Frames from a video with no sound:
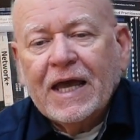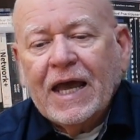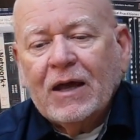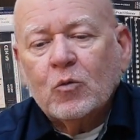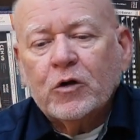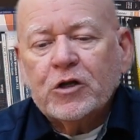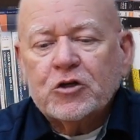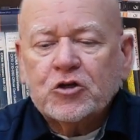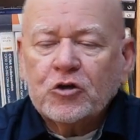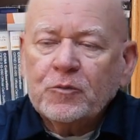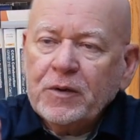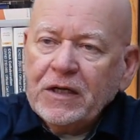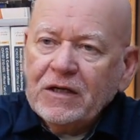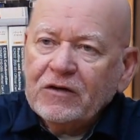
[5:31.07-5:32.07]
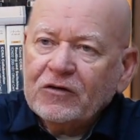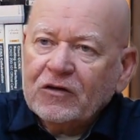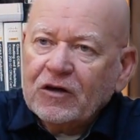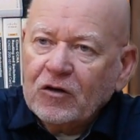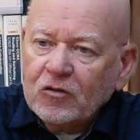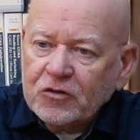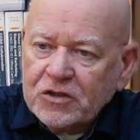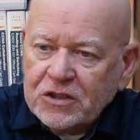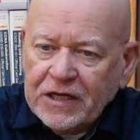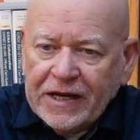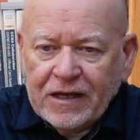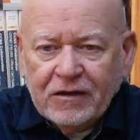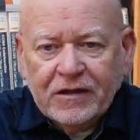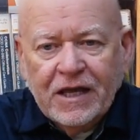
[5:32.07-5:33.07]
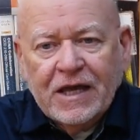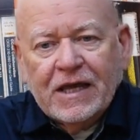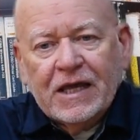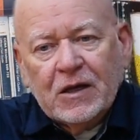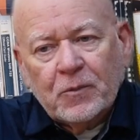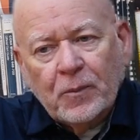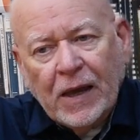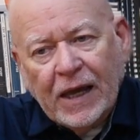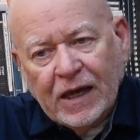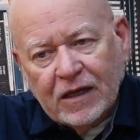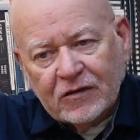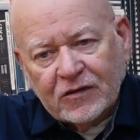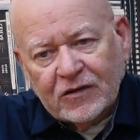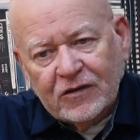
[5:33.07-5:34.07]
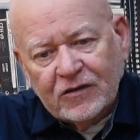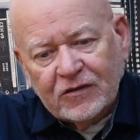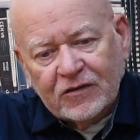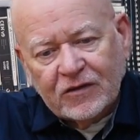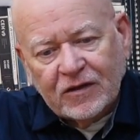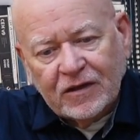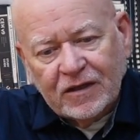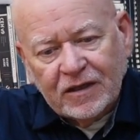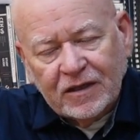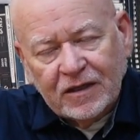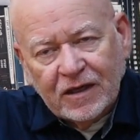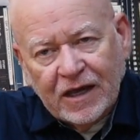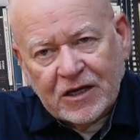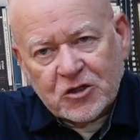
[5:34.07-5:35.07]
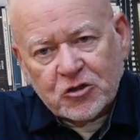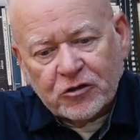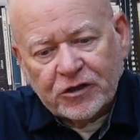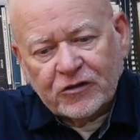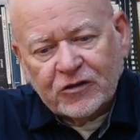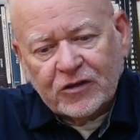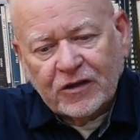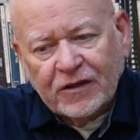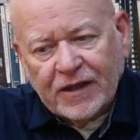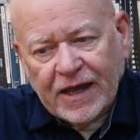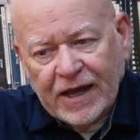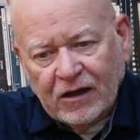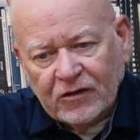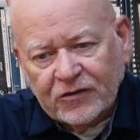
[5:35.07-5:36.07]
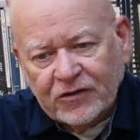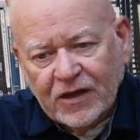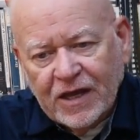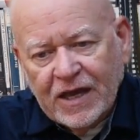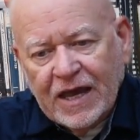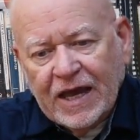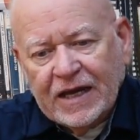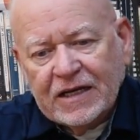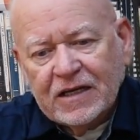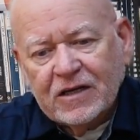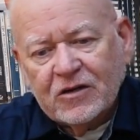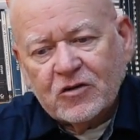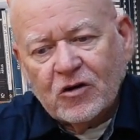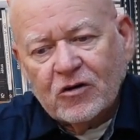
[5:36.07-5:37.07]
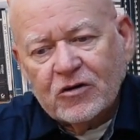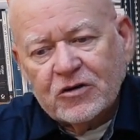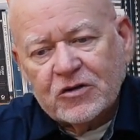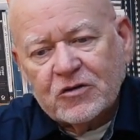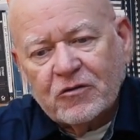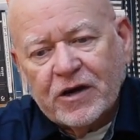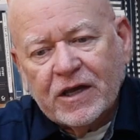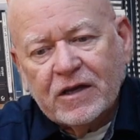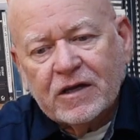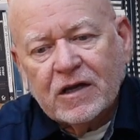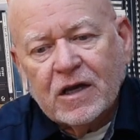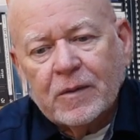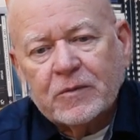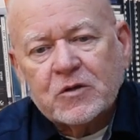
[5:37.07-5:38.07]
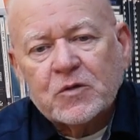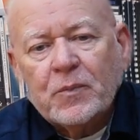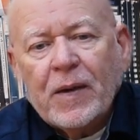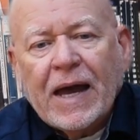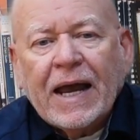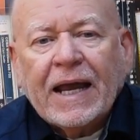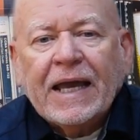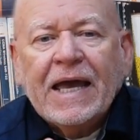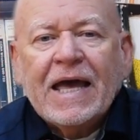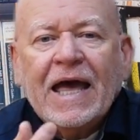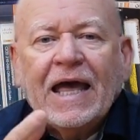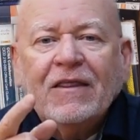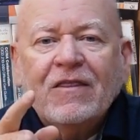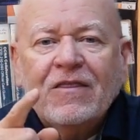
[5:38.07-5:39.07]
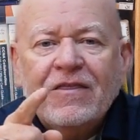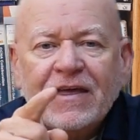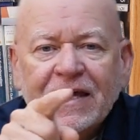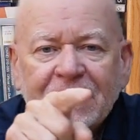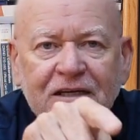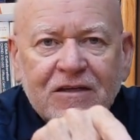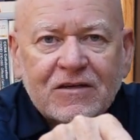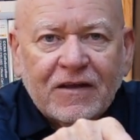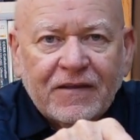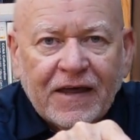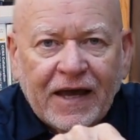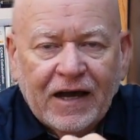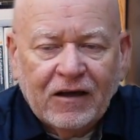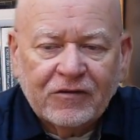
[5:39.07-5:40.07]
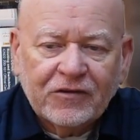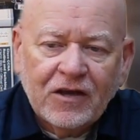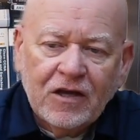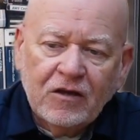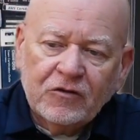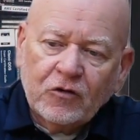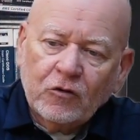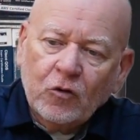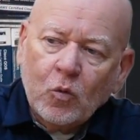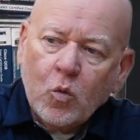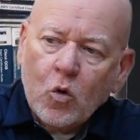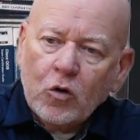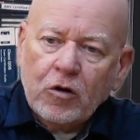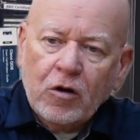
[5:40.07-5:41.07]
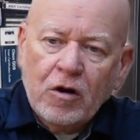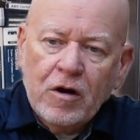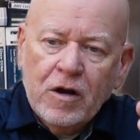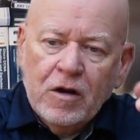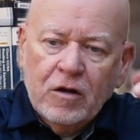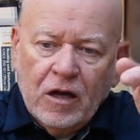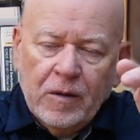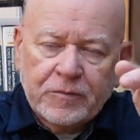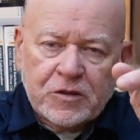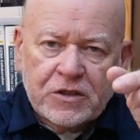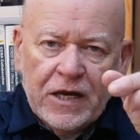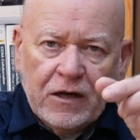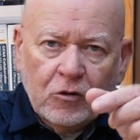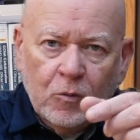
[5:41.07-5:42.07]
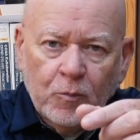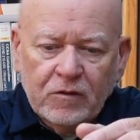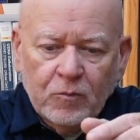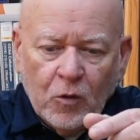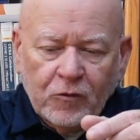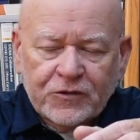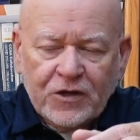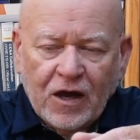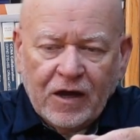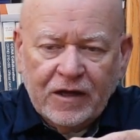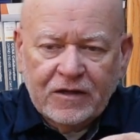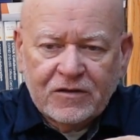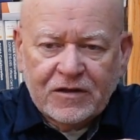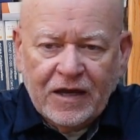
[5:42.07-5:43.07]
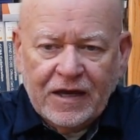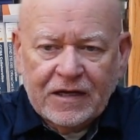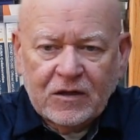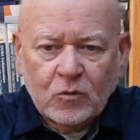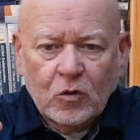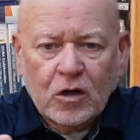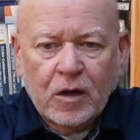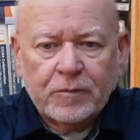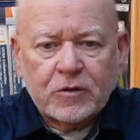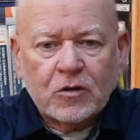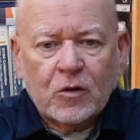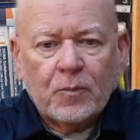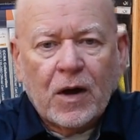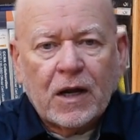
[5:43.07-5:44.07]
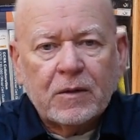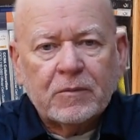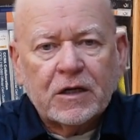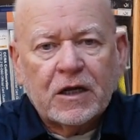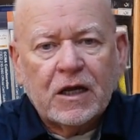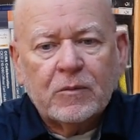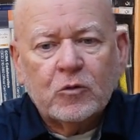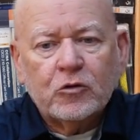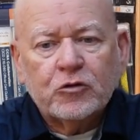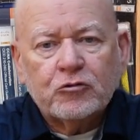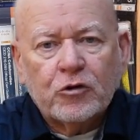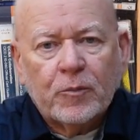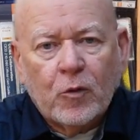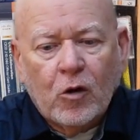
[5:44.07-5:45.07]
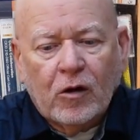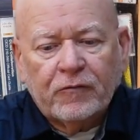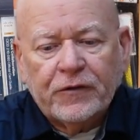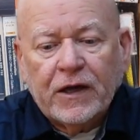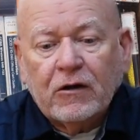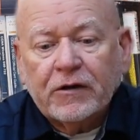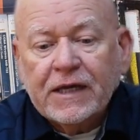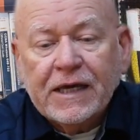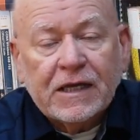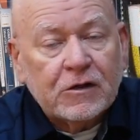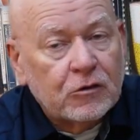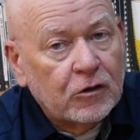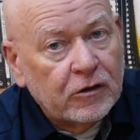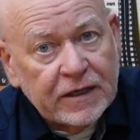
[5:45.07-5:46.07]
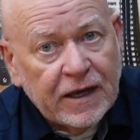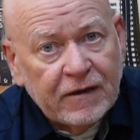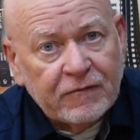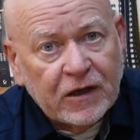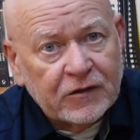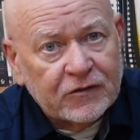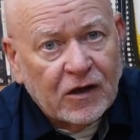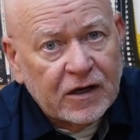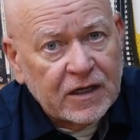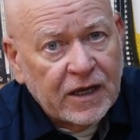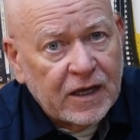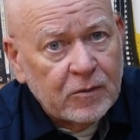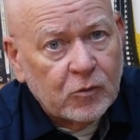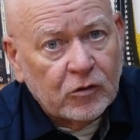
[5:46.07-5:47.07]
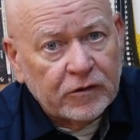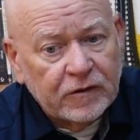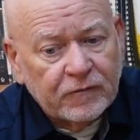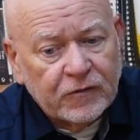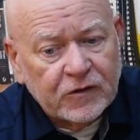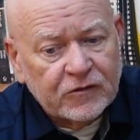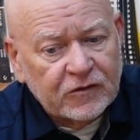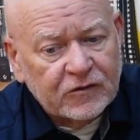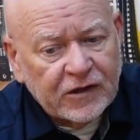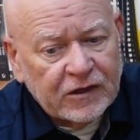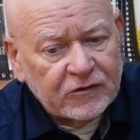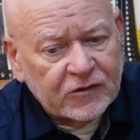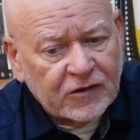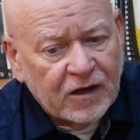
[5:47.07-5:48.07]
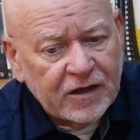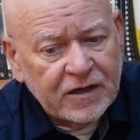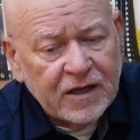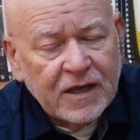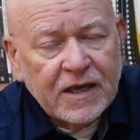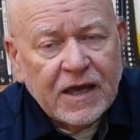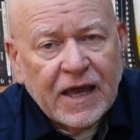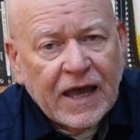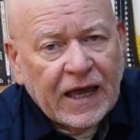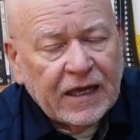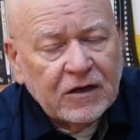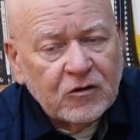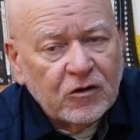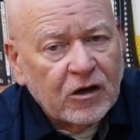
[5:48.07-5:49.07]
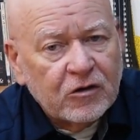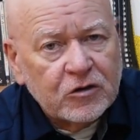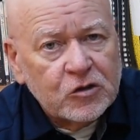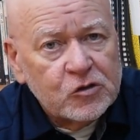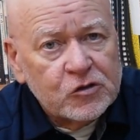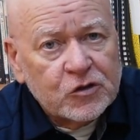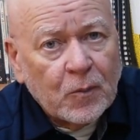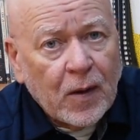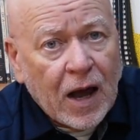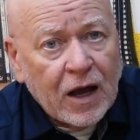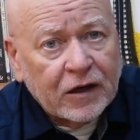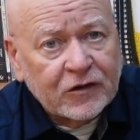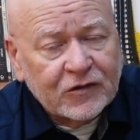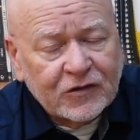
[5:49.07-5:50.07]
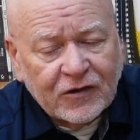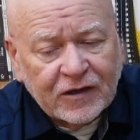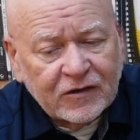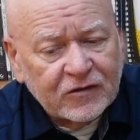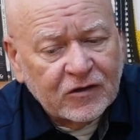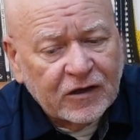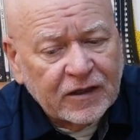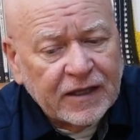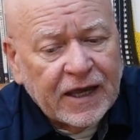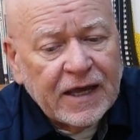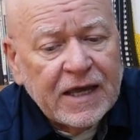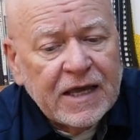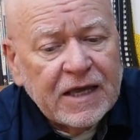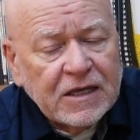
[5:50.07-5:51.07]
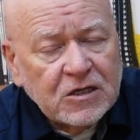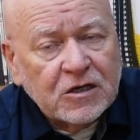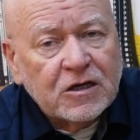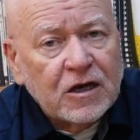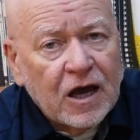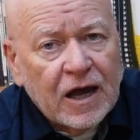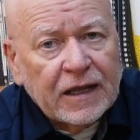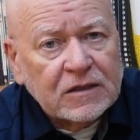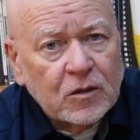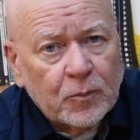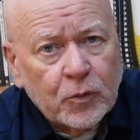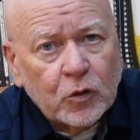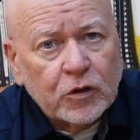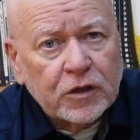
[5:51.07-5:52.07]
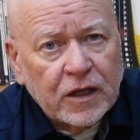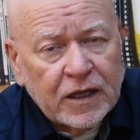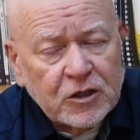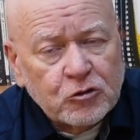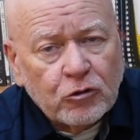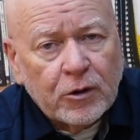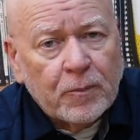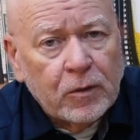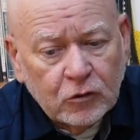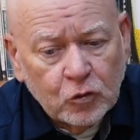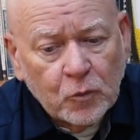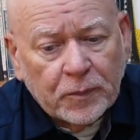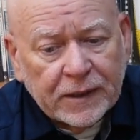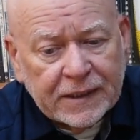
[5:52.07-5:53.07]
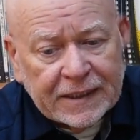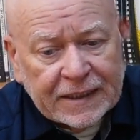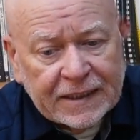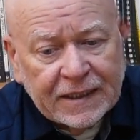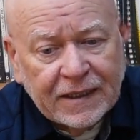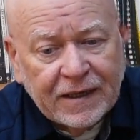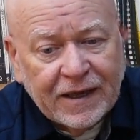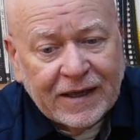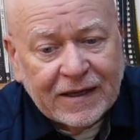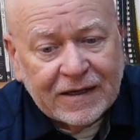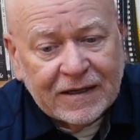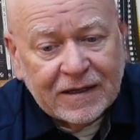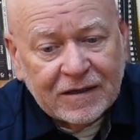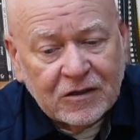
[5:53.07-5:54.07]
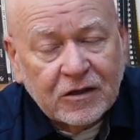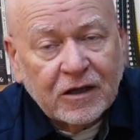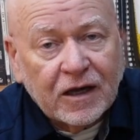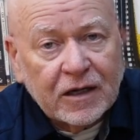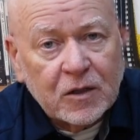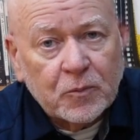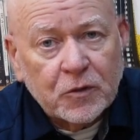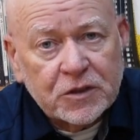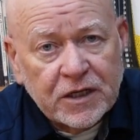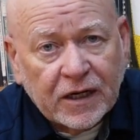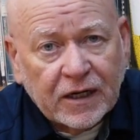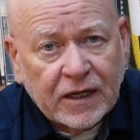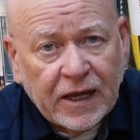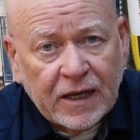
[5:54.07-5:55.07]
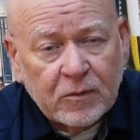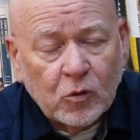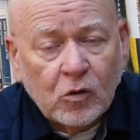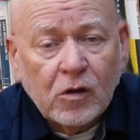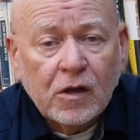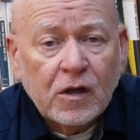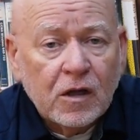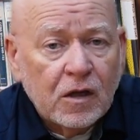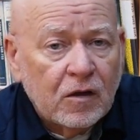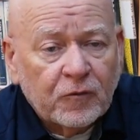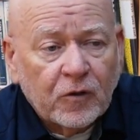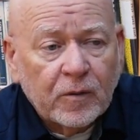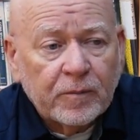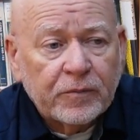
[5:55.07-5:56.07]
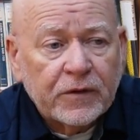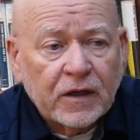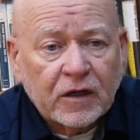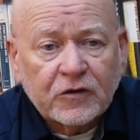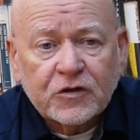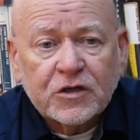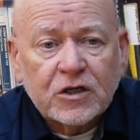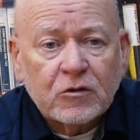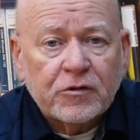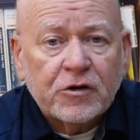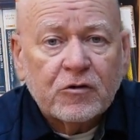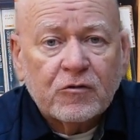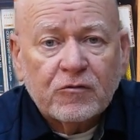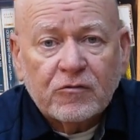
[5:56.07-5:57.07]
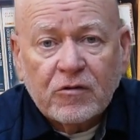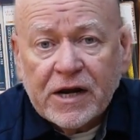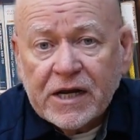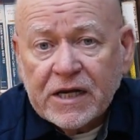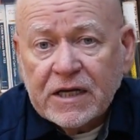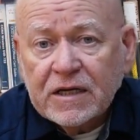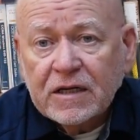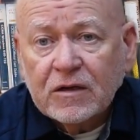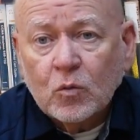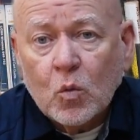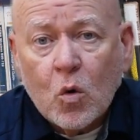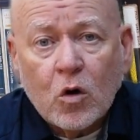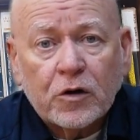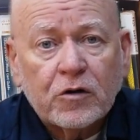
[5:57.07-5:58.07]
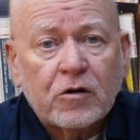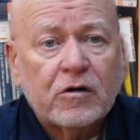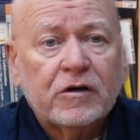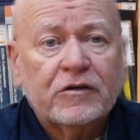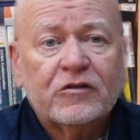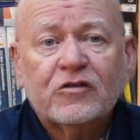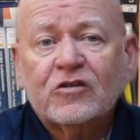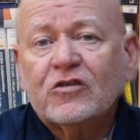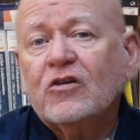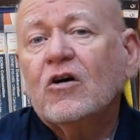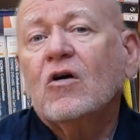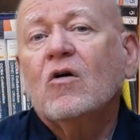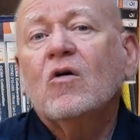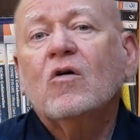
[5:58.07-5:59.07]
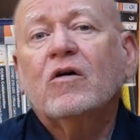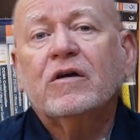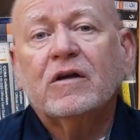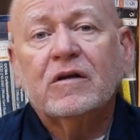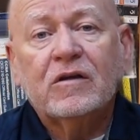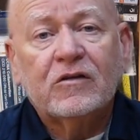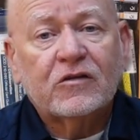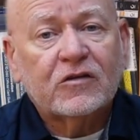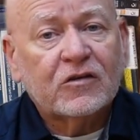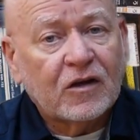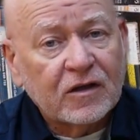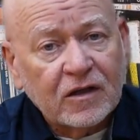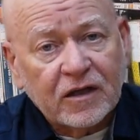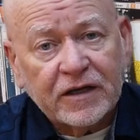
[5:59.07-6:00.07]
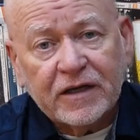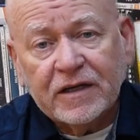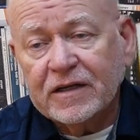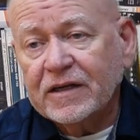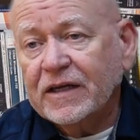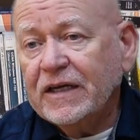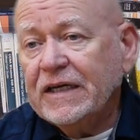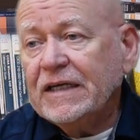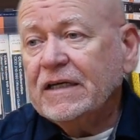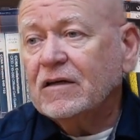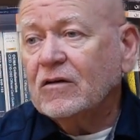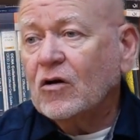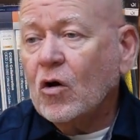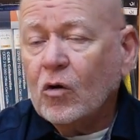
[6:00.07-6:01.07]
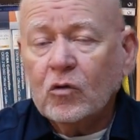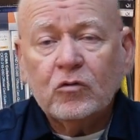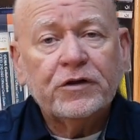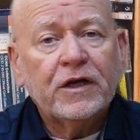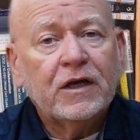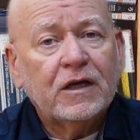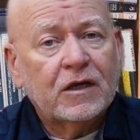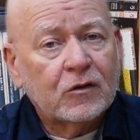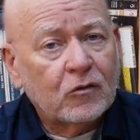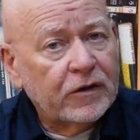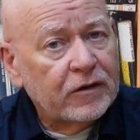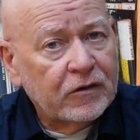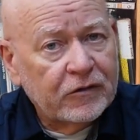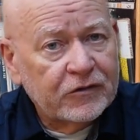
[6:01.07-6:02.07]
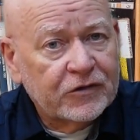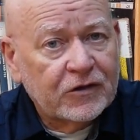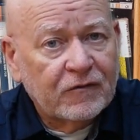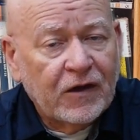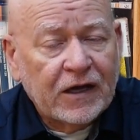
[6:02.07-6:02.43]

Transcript: And what it should be is it goes down, it passes the entrance to the house, and then it turns around and comes back and then into the house. So the water comes down on both sides and it will come to the bottom of the cable and drip off. Now again, you're going to have outside cable. If this is outside and you're not going to use a box, things like that, you got to put a drip loop in it. And you got to protect cable from the exterior rain and water and snow and sunlight and heat and cold and all that other stuff.